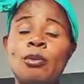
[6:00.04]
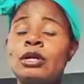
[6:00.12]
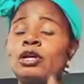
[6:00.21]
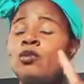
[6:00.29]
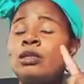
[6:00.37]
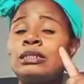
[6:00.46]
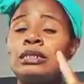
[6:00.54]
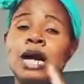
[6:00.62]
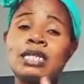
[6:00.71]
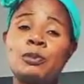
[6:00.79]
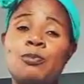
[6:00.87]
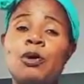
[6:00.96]
body with
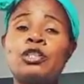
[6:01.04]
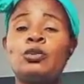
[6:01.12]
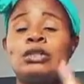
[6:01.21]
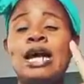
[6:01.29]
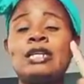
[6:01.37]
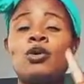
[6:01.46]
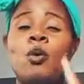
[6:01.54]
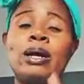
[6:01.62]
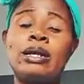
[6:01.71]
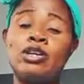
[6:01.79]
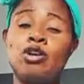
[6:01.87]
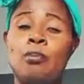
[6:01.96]
your sponge, with your
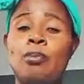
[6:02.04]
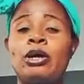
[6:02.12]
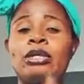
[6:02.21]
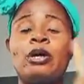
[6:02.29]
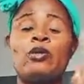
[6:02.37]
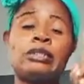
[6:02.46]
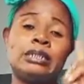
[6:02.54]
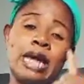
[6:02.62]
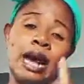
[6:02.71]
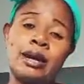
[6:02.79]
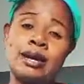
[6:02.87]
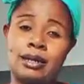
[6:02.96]
towel in your body, with
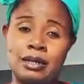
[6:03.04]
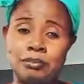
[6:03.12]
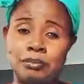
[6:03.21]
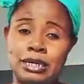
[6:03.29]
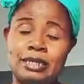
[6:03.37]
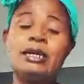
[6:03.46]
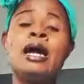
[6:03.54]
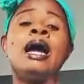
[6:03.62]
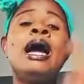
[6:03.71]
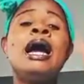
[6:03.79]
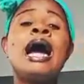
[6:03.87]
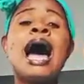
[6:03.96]
your creaming.
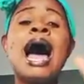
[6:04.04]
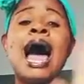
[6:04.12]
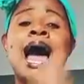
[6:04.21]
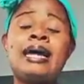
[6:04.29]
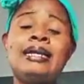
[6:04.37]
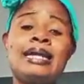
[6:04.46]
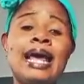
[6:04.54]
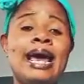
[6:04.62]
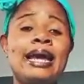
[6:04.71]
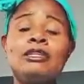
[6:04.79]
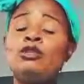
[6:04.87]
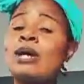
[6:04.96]
And
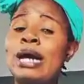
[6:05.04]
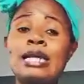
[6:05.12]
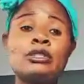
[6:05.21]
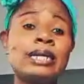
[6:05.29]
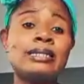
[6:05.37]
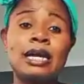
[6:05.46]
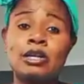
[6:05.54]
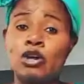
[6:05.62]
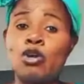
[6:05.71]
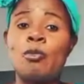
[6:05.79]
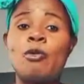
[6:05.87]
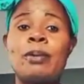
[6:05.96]
then you can actually take your
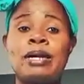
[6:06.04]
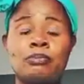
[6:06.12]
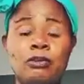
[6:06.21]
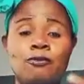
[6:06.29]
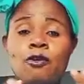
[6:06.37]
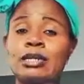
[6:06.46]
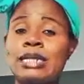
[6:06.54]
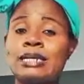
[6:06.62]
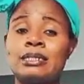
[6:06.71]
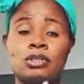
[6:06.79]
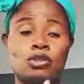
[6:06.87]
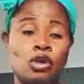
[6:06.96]
normal bath before that
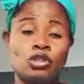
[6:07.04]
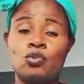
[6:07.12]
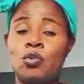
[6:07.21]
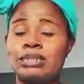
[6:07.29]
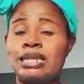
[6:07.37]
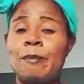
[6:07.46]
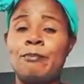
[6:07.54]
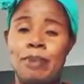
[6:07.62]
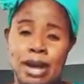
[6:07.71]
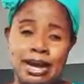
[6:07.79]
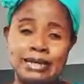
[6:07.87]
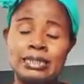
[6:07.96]
salt water
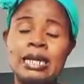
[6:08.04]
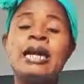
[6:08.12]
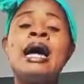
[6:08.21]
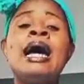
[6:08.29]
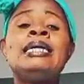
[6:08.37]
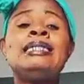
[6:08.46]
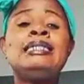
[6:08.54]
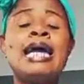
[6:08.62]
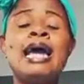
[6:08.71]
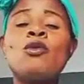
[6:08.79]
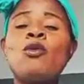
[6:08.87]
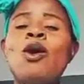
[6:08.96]
bath.
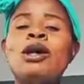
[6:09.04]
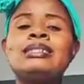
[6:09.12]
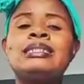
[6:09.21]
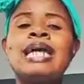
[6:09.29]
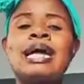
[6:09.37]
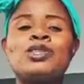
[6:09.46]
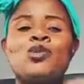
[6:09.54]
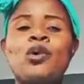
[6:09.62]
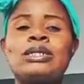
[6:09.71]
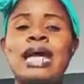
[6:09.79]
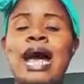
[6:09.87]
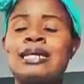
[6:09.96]
Then once that
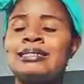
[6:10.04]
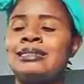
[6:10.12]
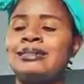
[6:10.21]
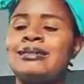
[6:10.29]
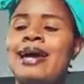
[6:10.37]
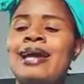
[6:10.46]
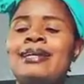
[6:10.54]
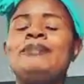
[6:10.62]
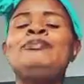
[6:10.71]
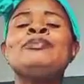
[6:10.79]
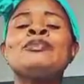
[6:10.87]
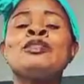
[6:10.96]
water has
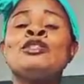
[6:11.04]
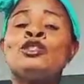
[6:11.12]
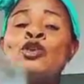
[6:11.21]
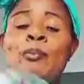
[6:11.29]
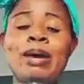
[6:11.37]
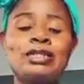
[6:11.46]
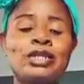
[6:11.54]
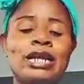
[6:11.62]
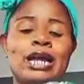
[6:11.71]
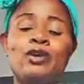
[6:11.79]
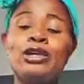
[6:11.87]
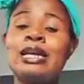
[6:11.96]
dried, to make sure
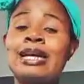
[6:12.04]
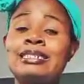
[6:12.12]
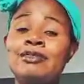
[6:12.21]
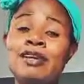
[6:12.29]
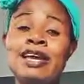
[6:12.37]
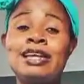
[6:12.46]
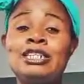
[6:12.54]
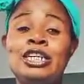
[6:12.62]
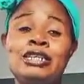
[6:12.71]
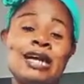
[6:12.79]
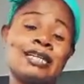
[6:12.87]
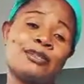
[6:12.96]
that no negative energy
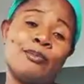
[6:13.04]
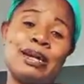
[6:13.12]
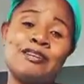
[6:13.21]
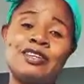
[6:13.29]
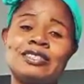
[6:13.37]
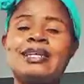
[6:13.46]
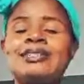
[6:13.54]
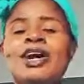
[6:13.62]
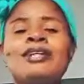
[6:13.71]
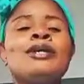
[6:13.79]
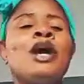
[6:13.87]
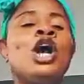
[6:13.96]
hinders your
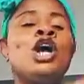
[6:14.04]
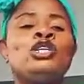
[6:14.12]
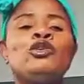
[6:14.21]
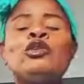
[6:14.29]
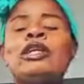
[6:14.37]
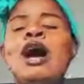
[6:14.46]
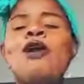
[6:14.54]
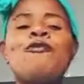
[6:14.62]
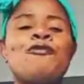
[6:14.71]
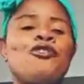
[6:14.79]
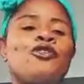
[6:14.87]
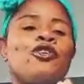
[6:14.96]
manifestation, you now
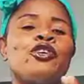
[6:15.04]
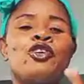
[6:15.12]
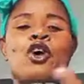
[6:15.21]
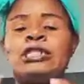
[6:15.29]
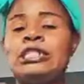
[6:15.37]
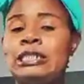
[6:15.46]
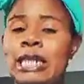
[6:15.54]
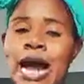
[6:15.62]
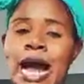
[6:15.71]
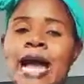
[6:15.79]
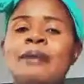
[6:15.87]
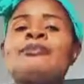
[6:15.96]
fill your
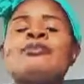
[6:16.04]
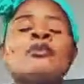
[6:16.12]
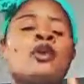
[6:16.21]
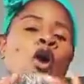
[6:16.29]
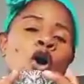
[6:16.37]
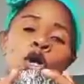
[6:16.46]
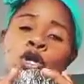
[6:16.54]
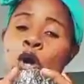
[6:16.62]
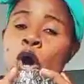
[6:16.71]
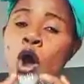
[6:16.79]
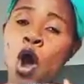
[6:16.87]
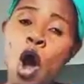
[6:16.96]
jar or
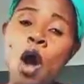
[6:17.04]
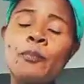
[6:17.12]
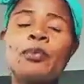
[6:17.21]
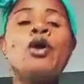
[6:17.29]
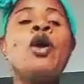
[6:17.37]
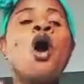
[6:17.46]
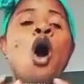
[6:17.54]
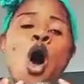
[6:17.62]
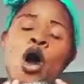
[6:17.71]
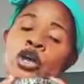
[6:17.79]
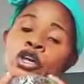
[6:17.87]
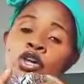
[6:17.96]
your cup
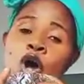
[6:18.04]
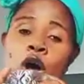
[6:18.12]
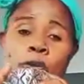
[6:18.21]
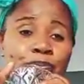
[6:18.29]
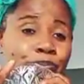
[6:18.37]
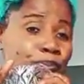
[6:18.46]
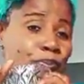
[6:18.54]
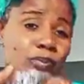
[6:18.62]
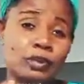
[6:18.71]
or your